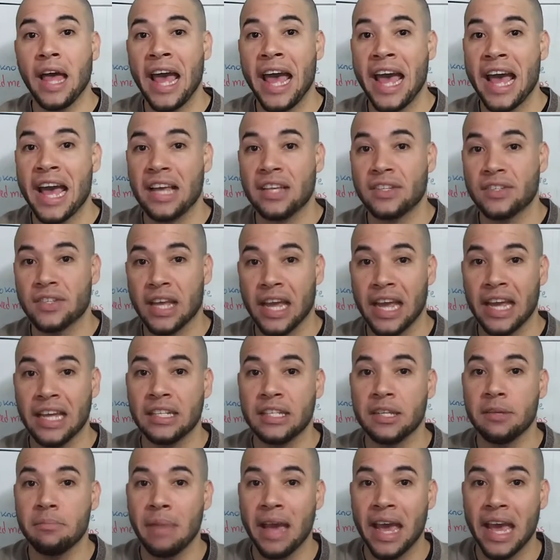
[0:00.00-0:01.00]
ask
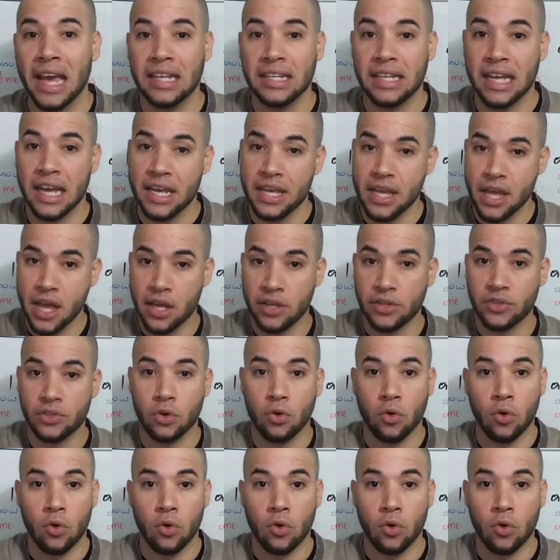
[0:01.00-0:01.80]
and demand a yes